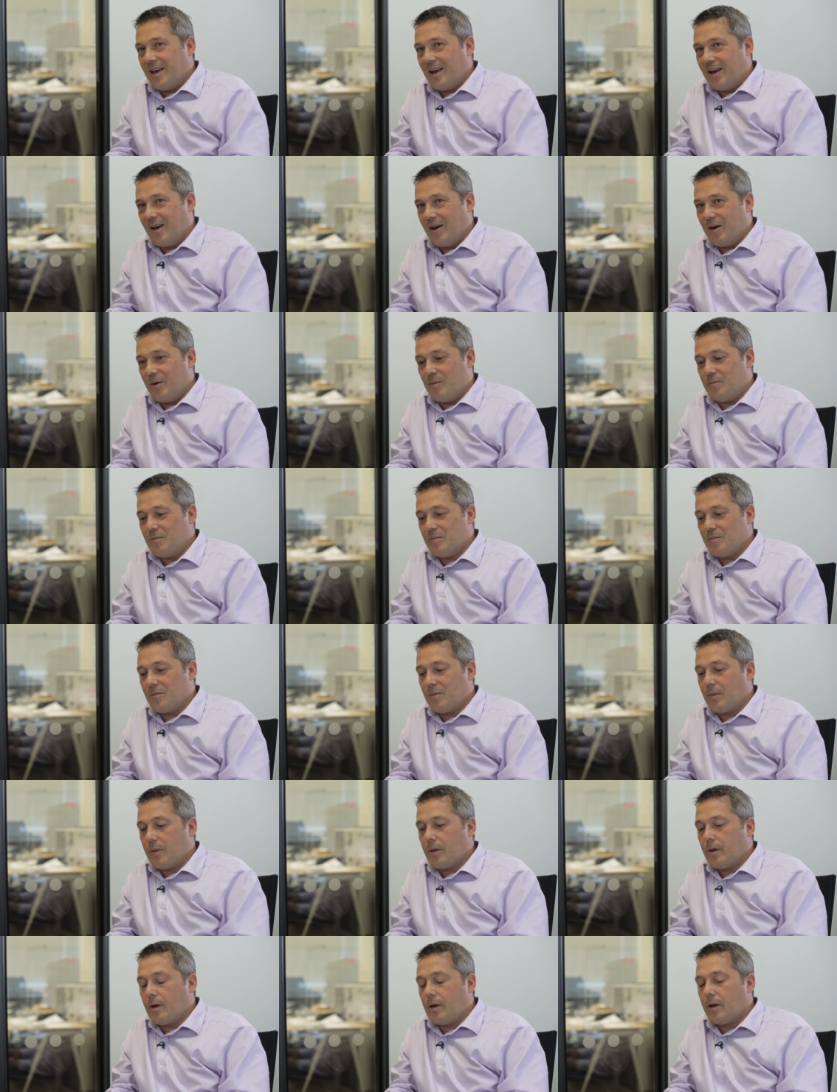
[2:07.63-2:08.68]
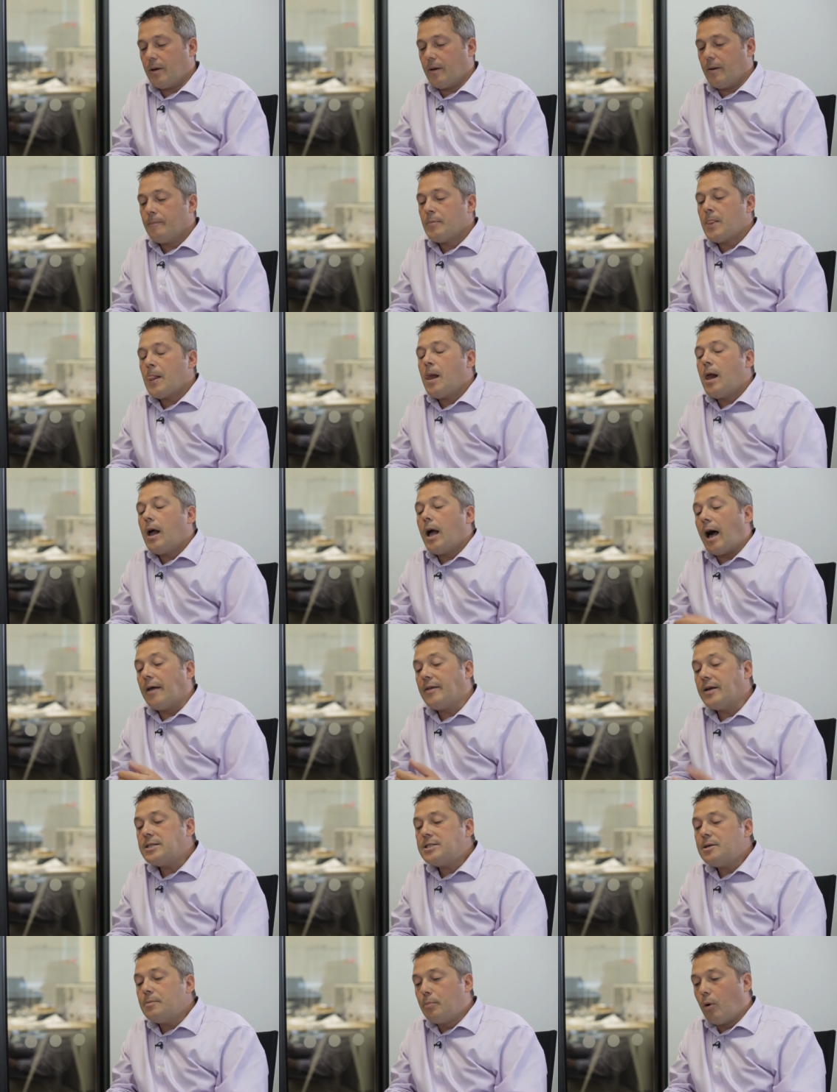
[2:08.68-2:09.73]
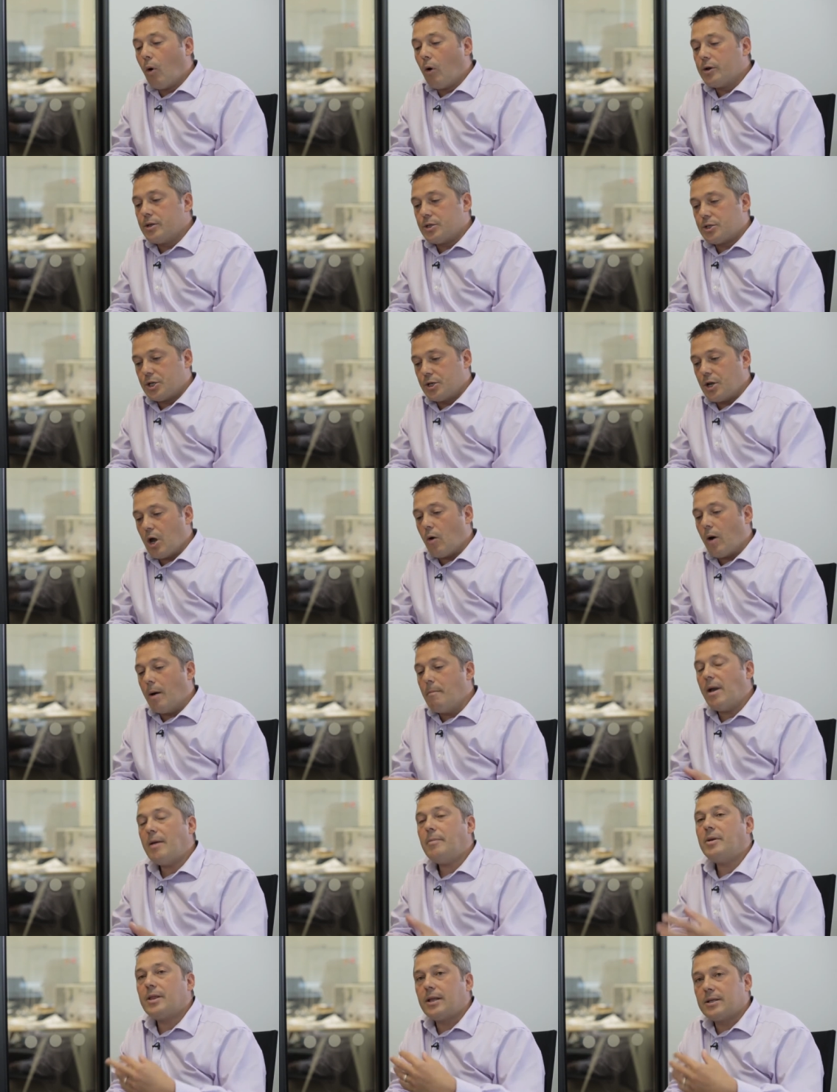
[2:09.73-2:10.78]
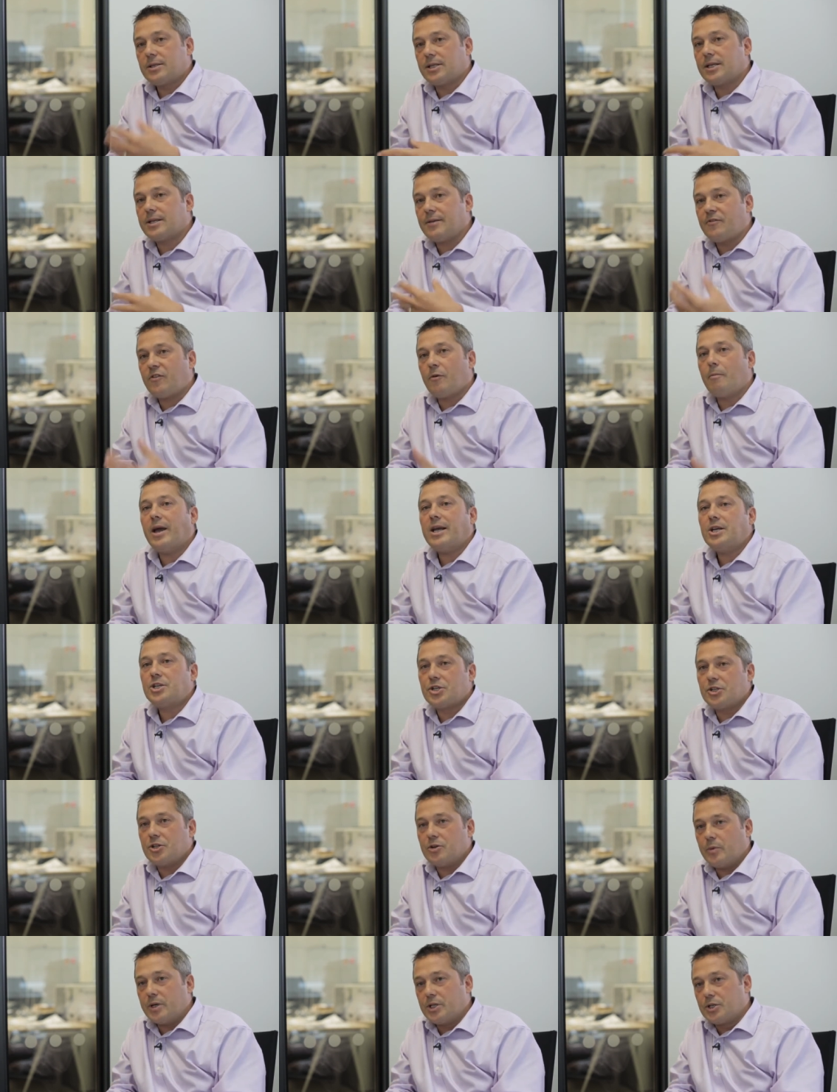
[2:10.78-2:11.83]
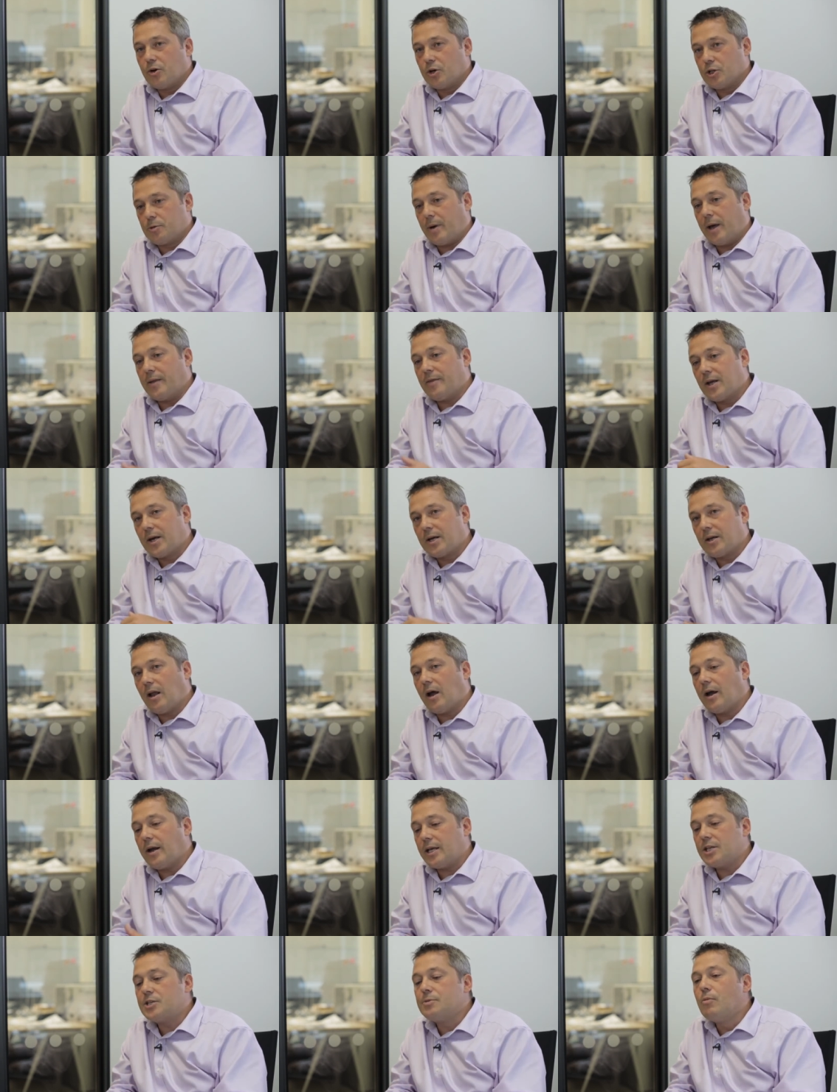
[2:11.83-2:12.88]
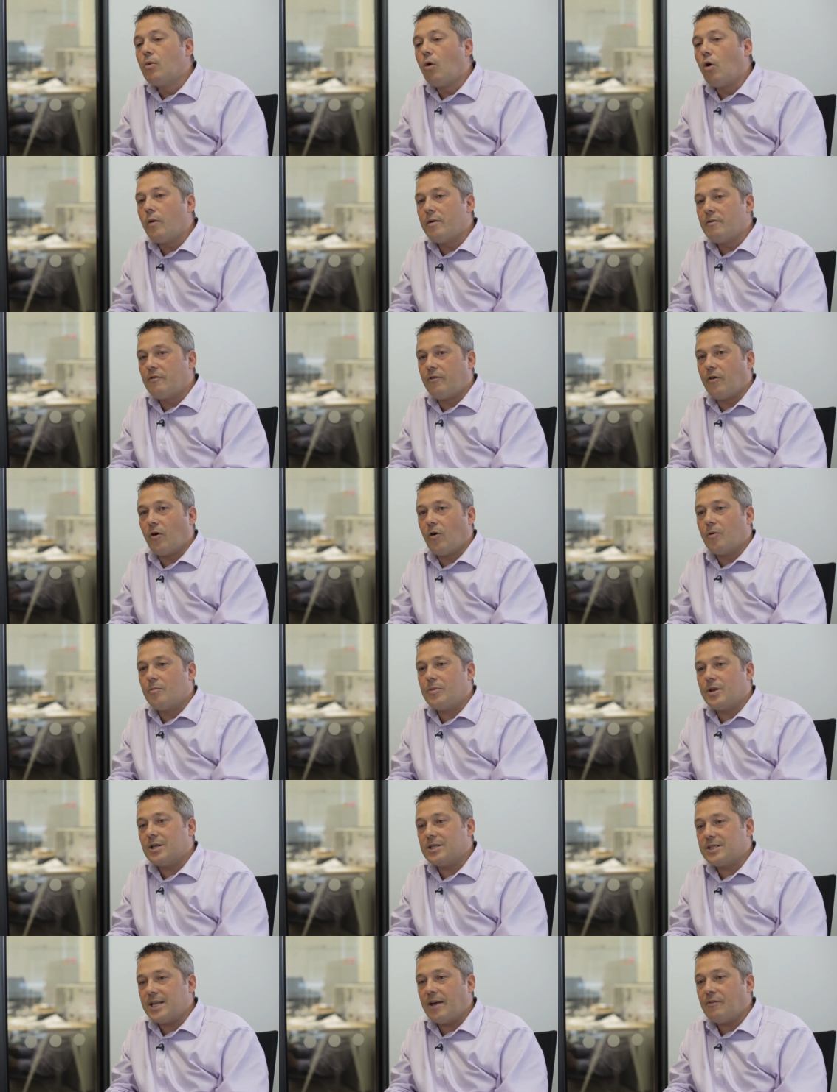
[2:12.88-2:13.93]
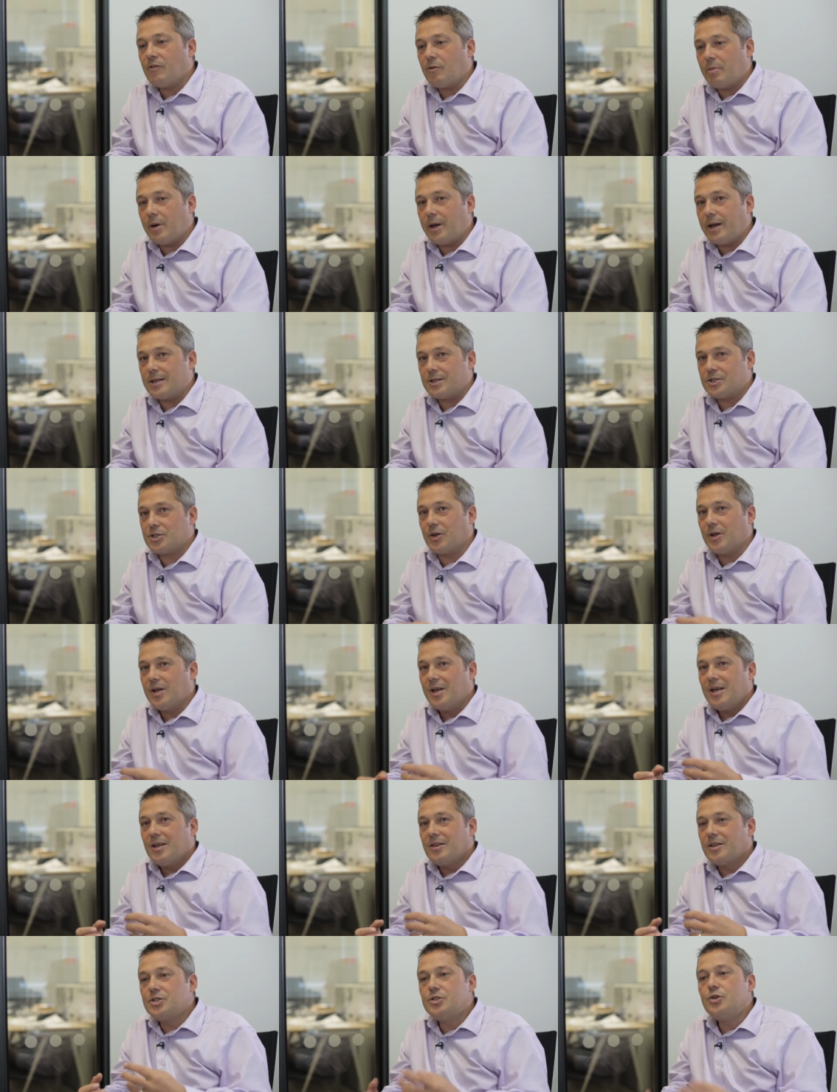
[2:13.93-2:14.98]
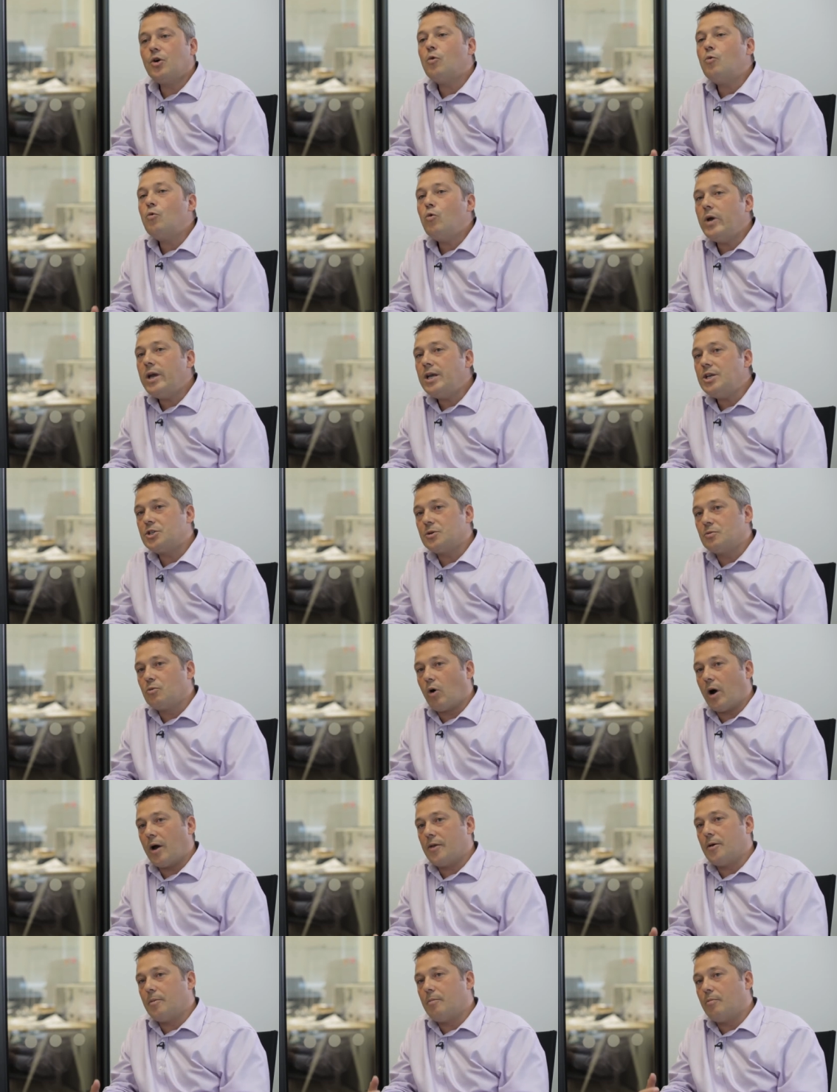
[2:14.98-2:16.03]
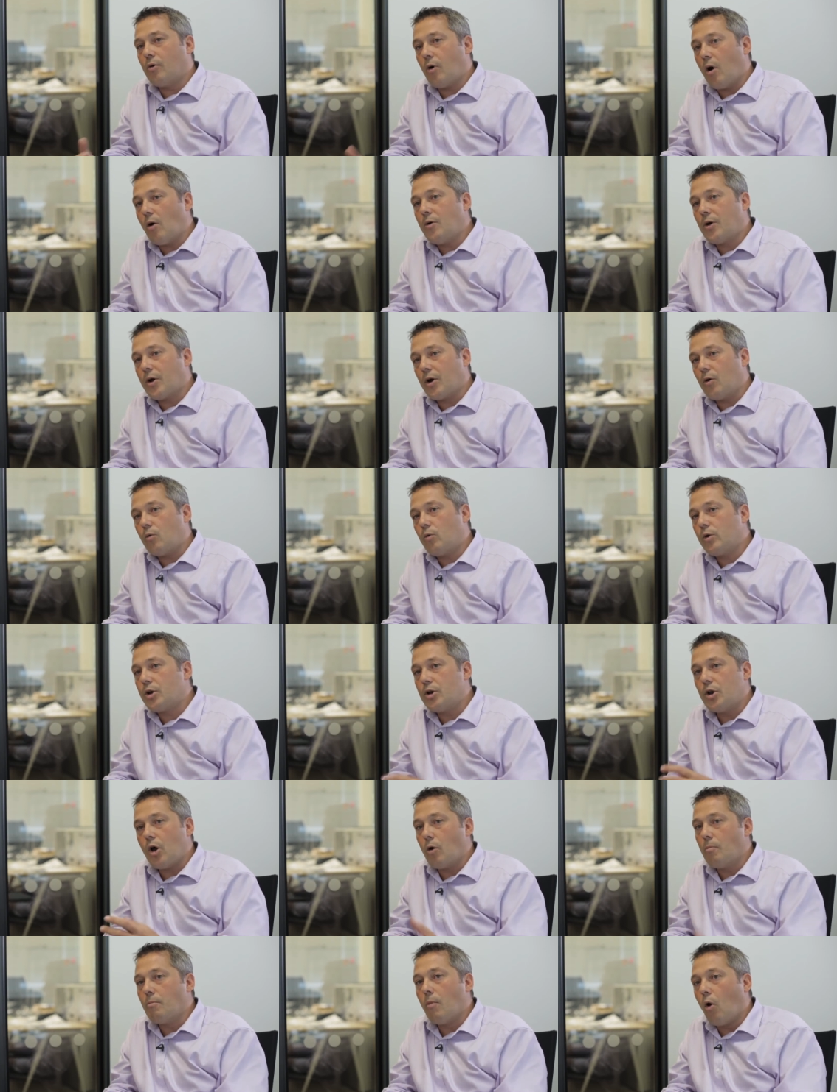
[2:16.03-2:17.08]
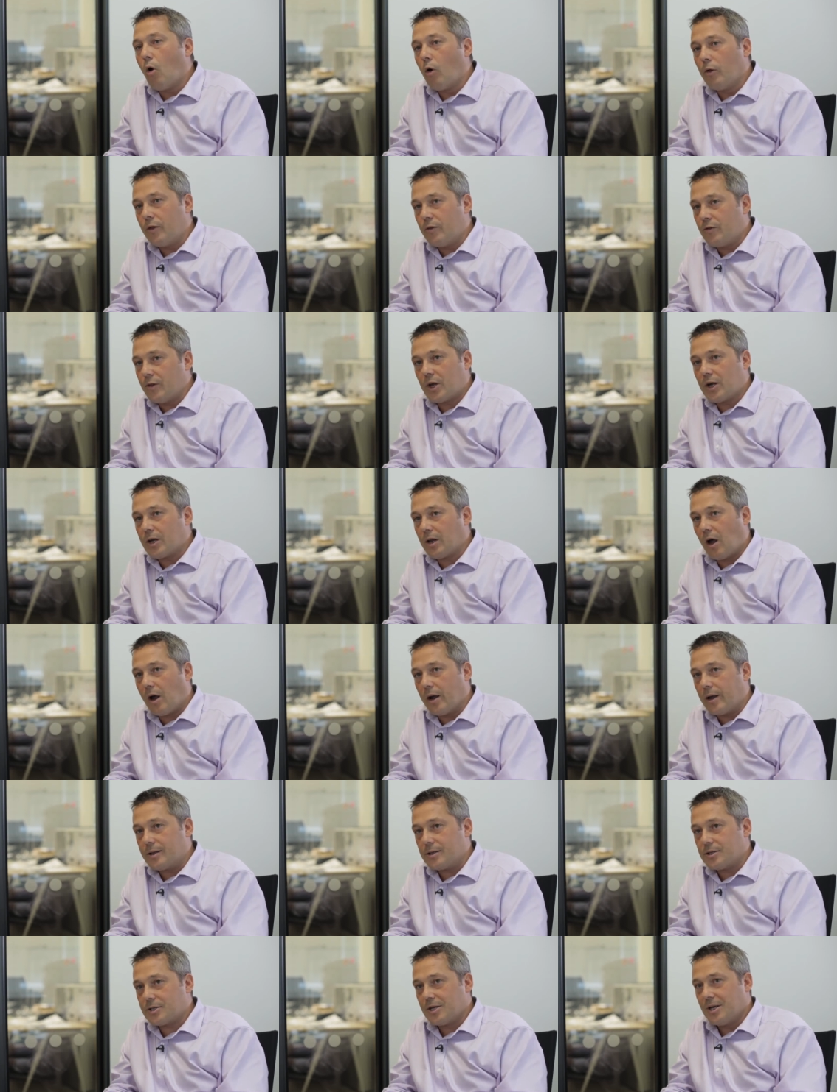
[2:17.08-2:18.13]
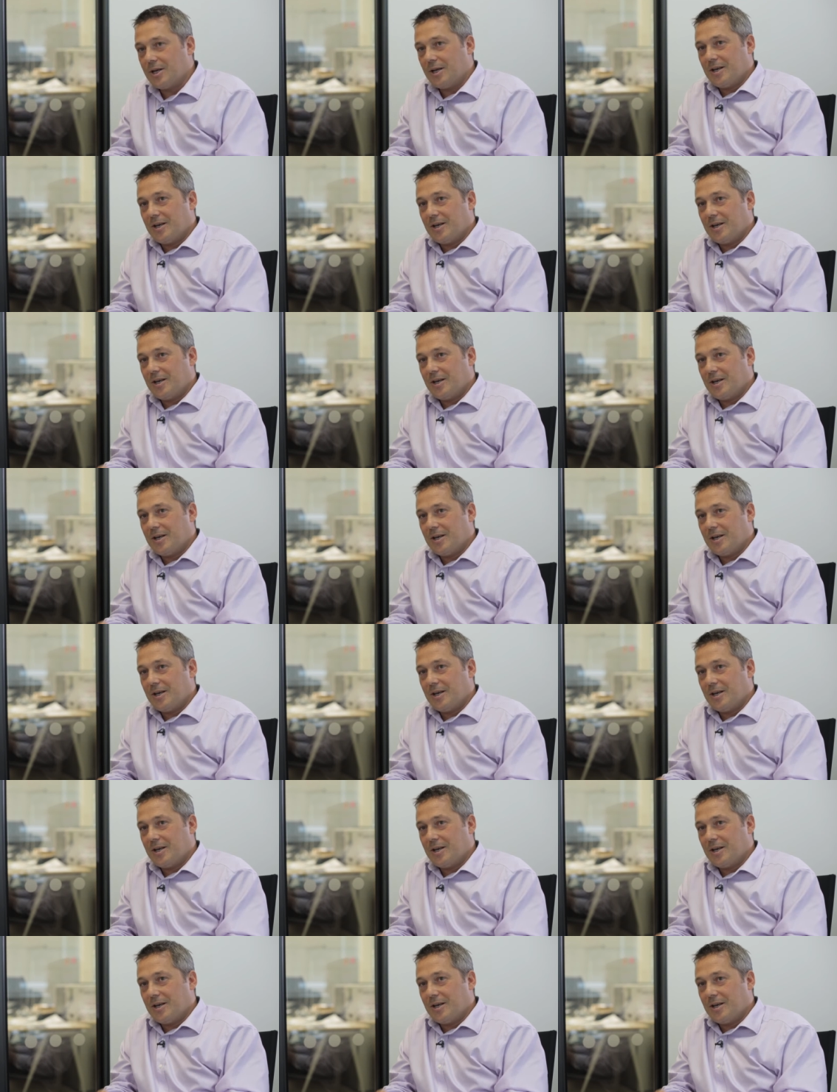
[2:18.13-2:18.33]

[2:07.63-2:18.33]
I think it's important to know, and maybe this information that we talked about, the client is more informed than has ever been. So there's no reason why the broker would know more than the client.